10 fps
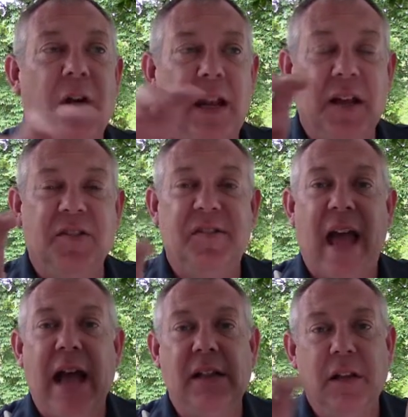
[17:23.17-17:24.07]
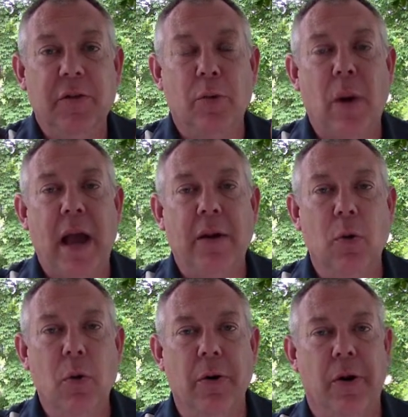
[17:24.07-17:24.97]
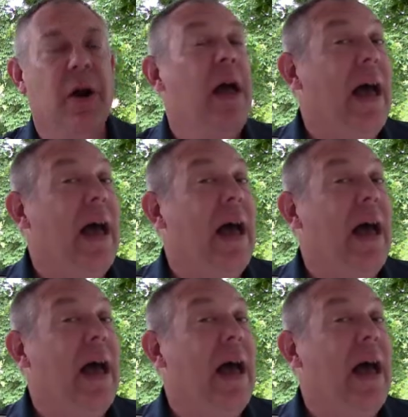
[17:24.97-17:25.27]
in exactly the right order.